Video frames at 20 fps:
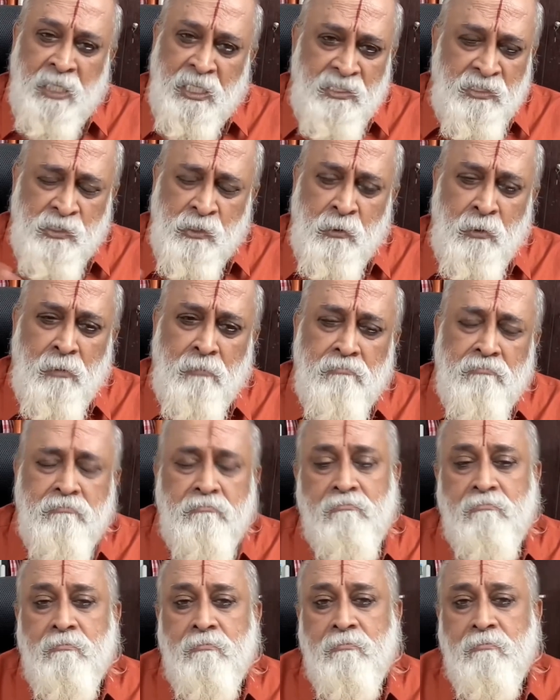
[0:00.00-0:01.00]
There is no
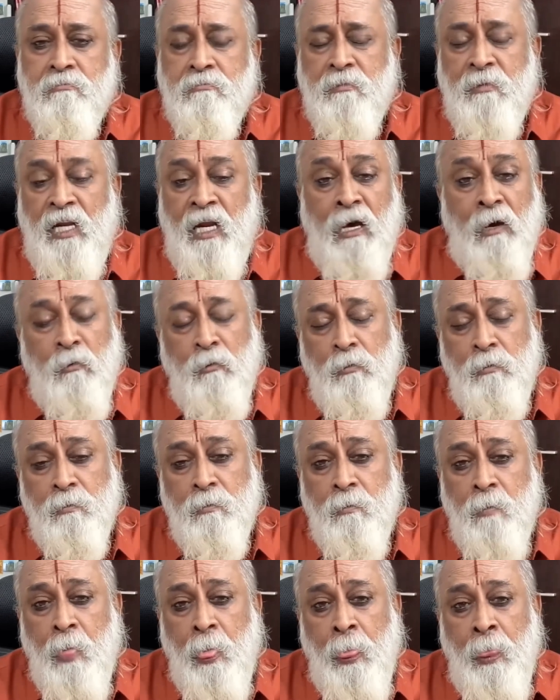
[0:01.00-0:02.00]

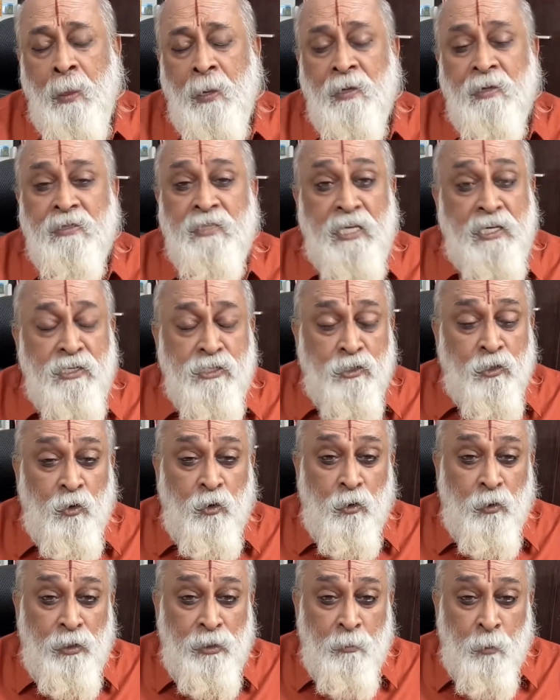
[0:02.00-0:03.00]
love. There is
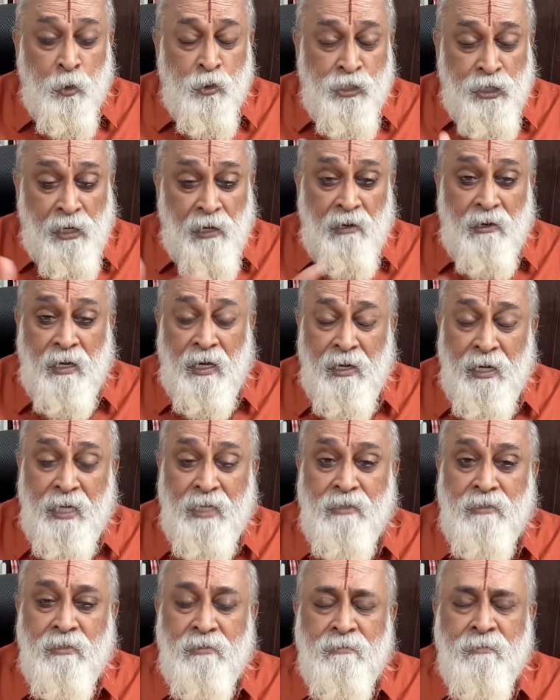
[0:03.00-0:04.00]
no emotional
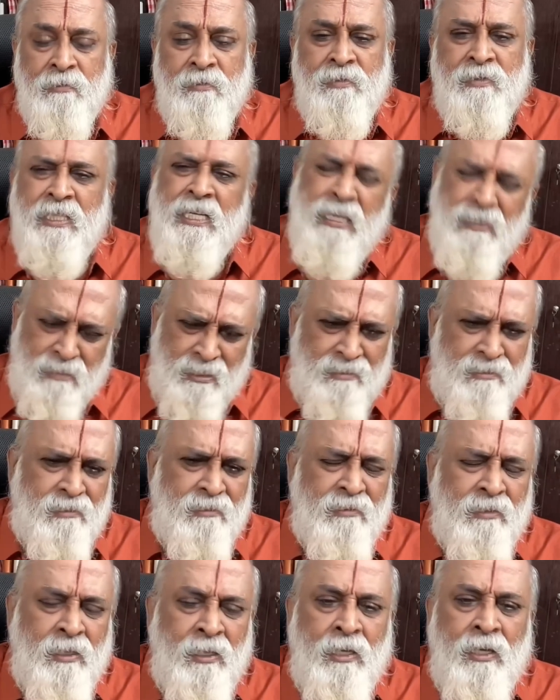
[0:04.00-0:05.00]
connect.
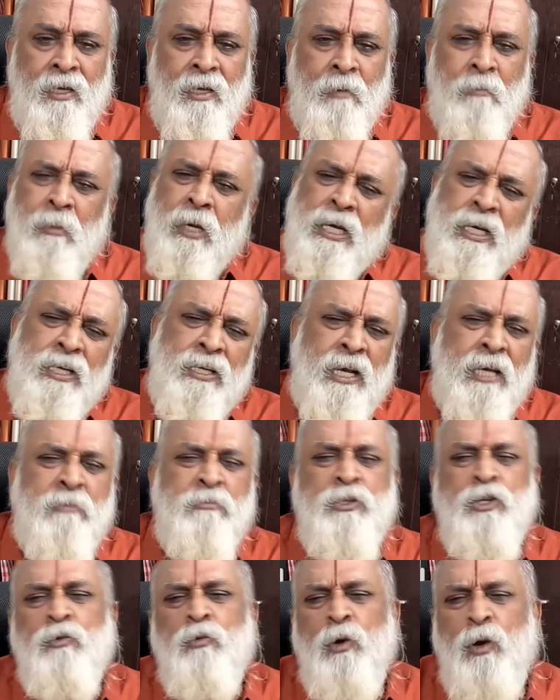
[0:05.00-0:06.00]
Yes, many
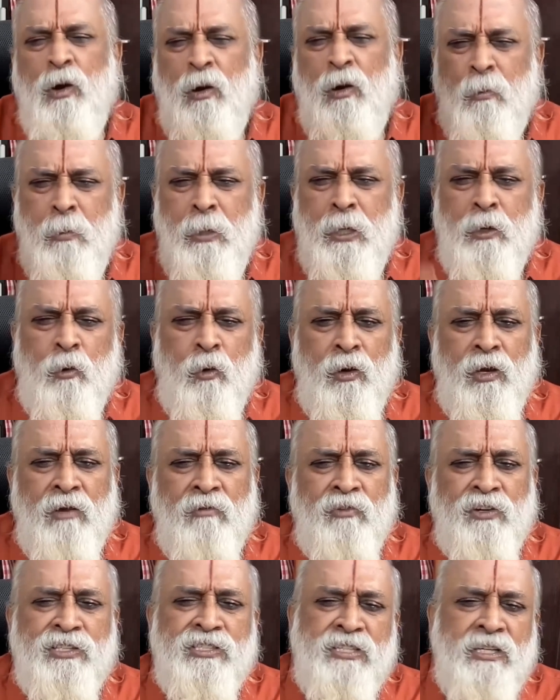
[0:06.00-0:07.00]
times you will all be
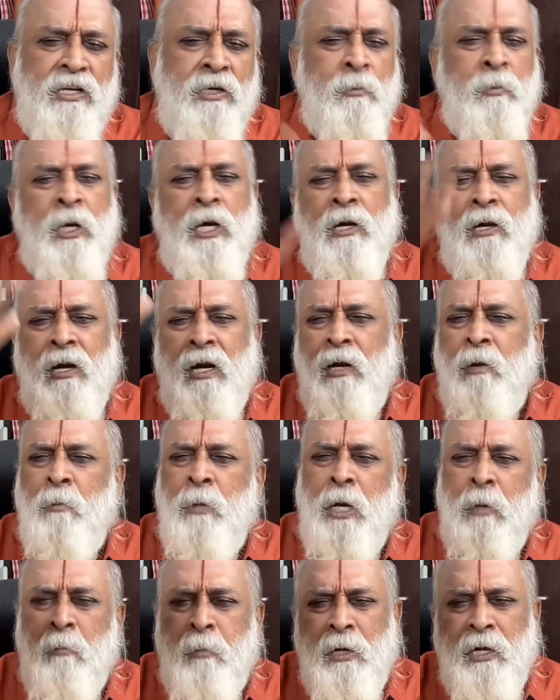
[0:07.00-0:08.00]
going for cinema,
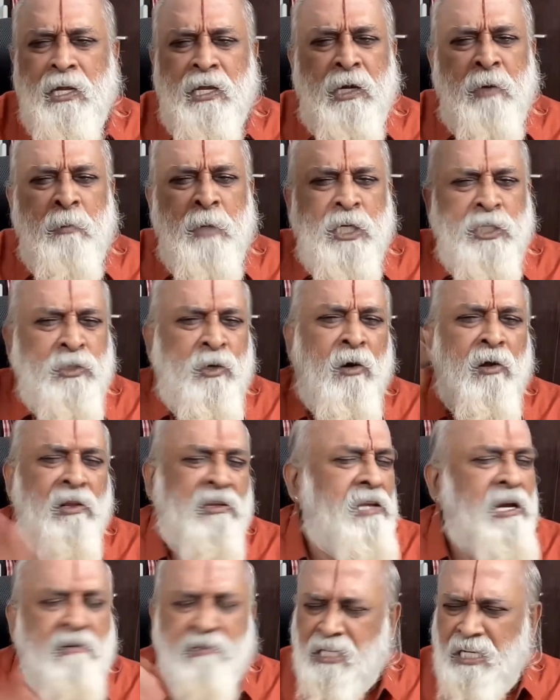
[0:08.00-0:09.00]
drama, pilgrimage,
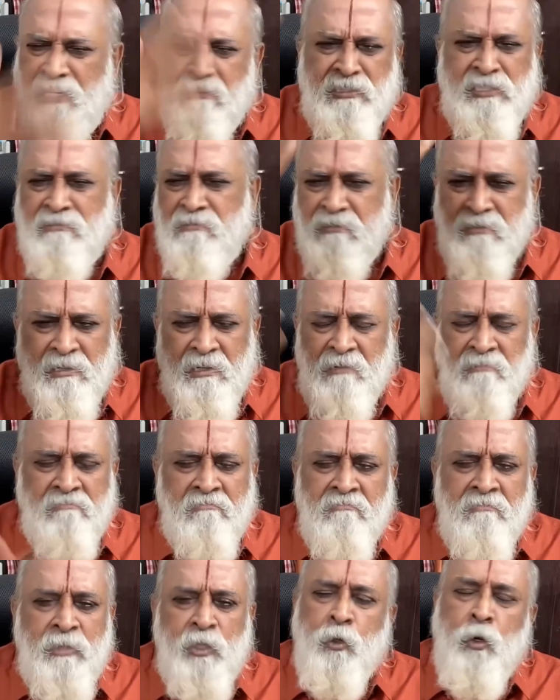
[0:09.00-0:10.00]
all that. Yes,
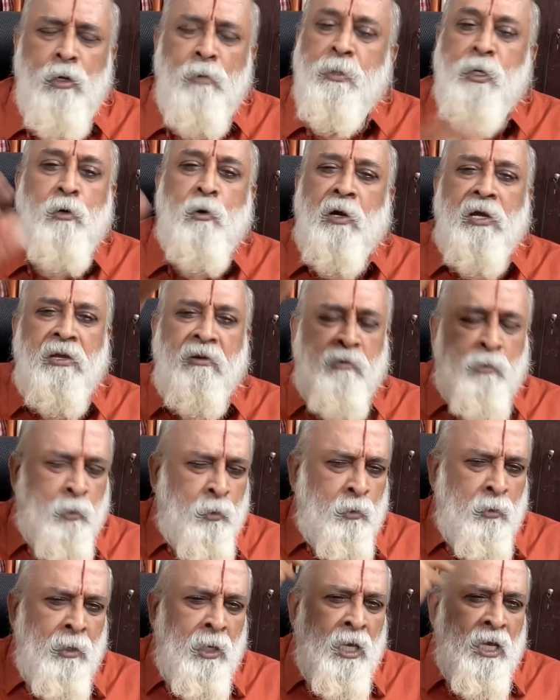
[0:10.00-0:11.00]
you will be going
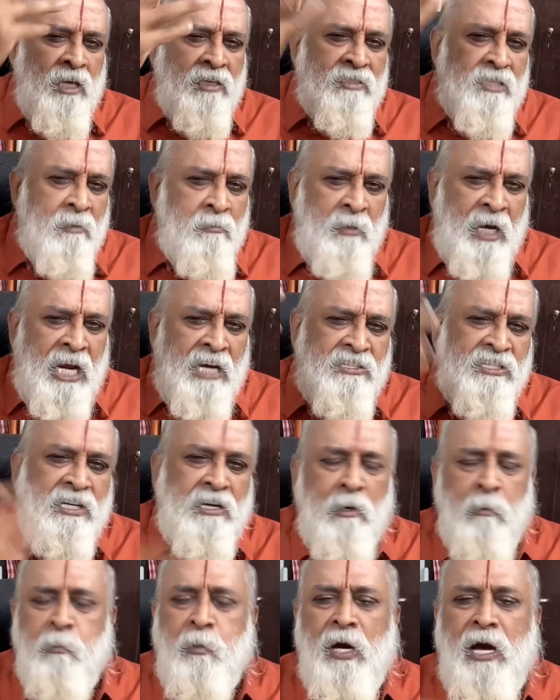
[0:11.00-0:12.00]
to some
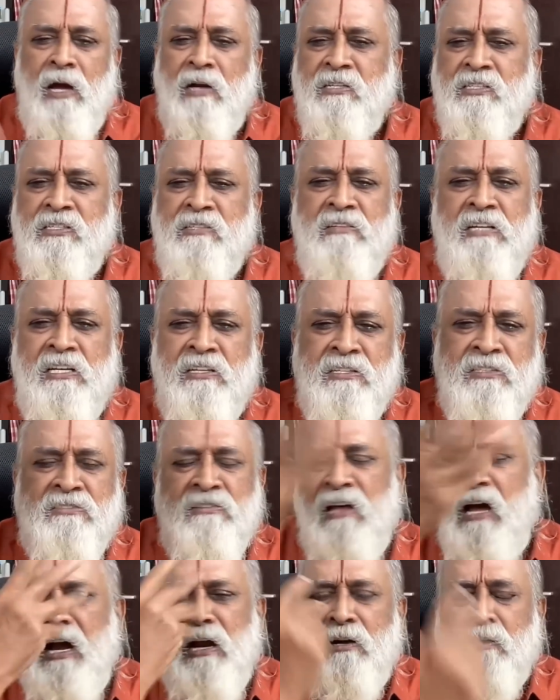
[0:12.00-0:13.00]
national parks,
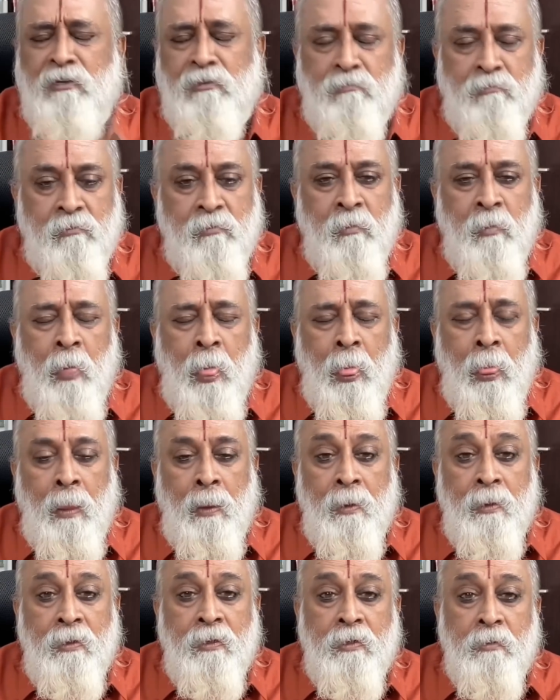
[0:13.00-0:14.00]
this, that,
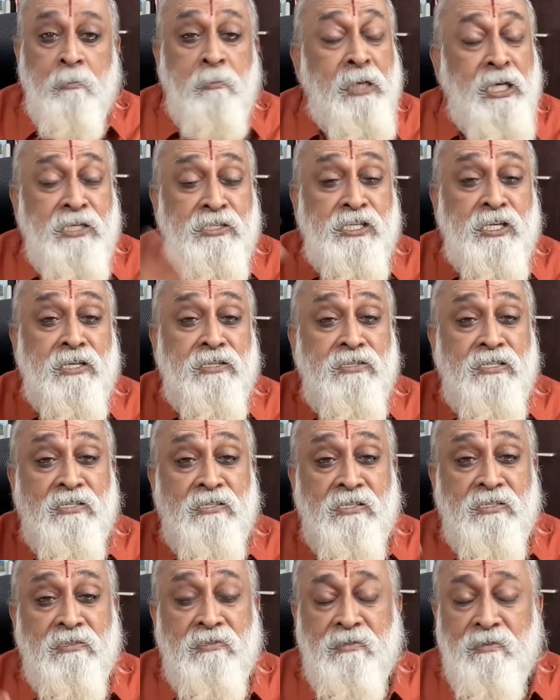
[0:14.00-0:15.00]

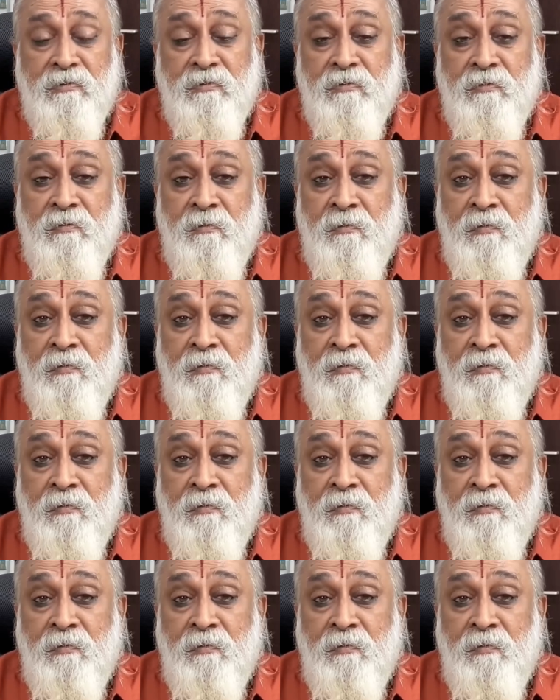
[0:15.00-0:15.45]
beaches.